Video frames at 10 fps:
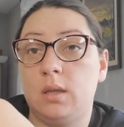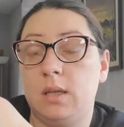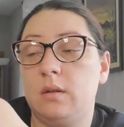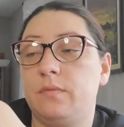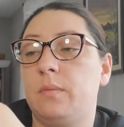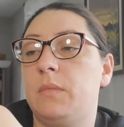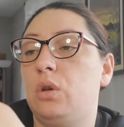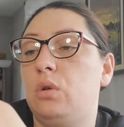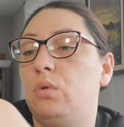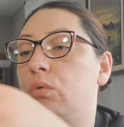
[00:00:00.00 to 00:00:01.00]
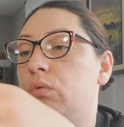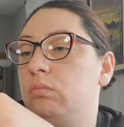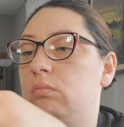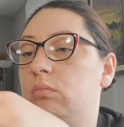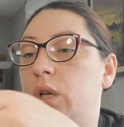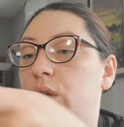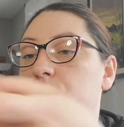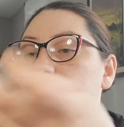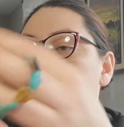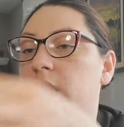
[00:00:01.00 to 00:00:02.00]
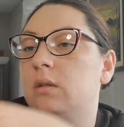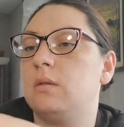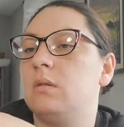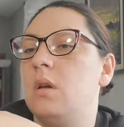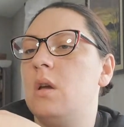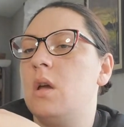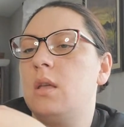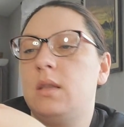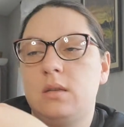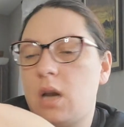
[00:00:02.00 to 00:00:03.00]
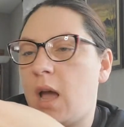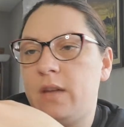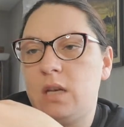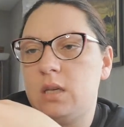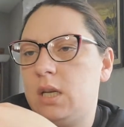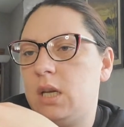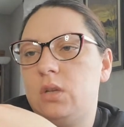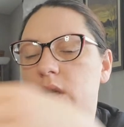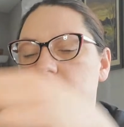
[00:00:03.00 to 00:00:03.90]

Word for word: These are from the new the new doings. These are not vintage.